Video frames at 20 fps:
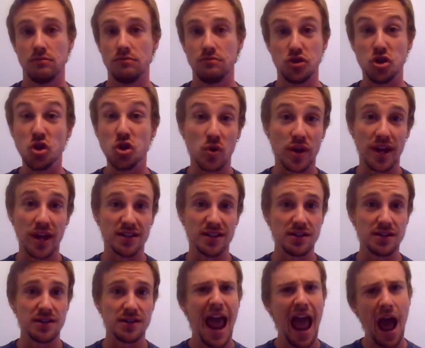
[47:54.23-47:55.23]
do this?
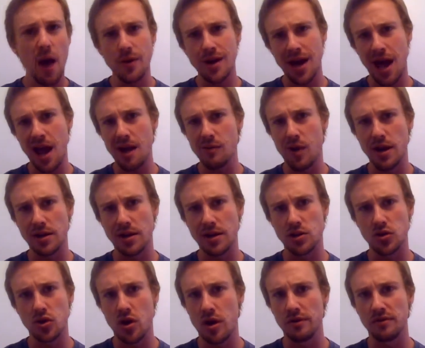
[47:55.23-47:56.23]
How would I write a
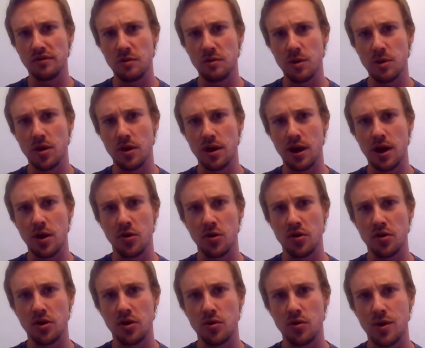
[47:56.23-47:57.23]
strong female character,
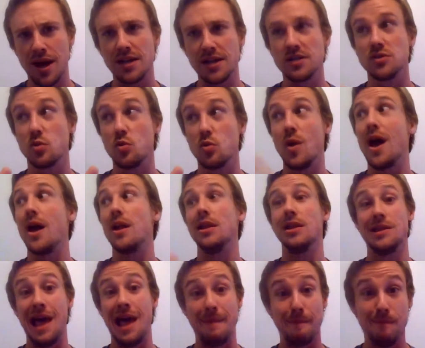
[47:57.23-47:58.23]
you ask? Well,
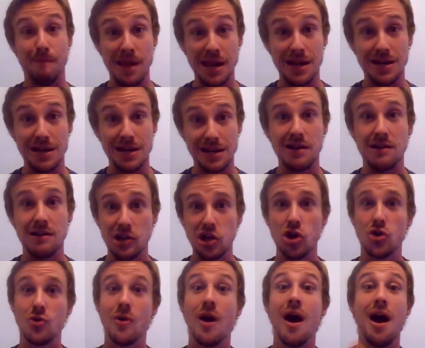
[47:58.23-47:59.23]
let me tell
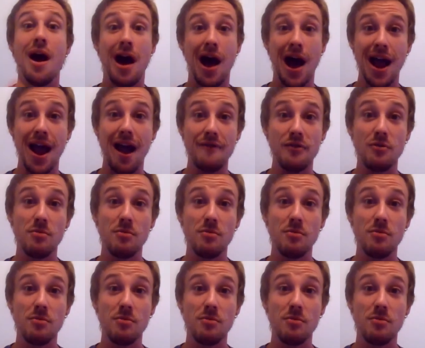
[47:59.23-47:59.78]
you. I have a